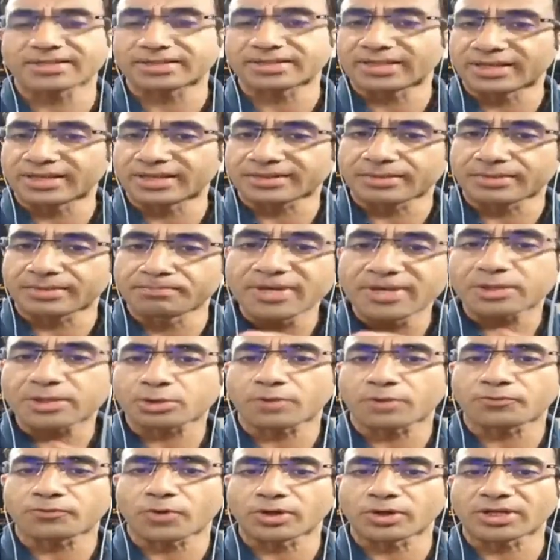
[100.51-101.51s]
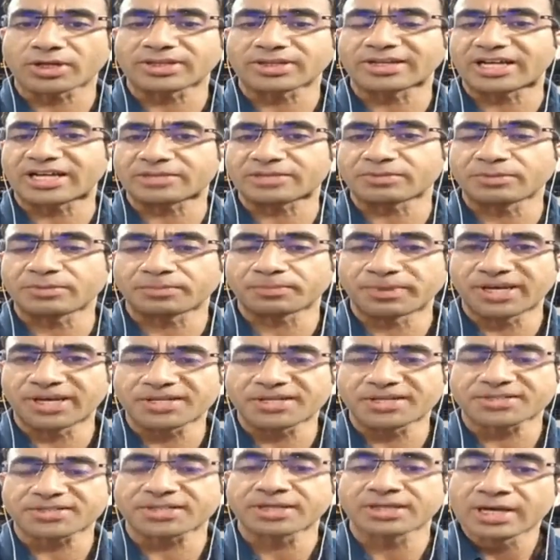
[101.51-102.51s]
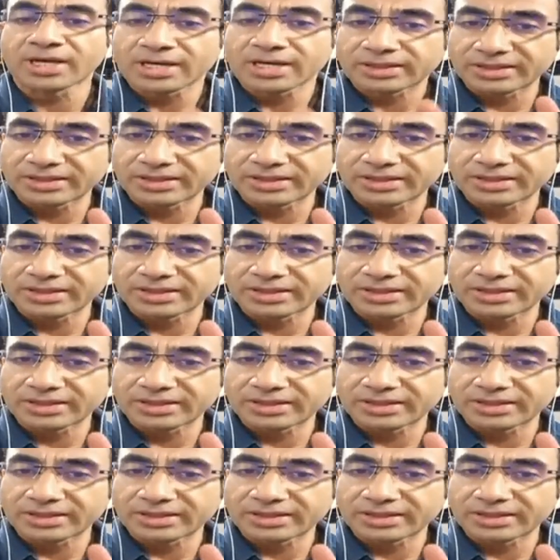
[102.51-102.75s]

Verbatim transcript: there is a mix of order that has been placed.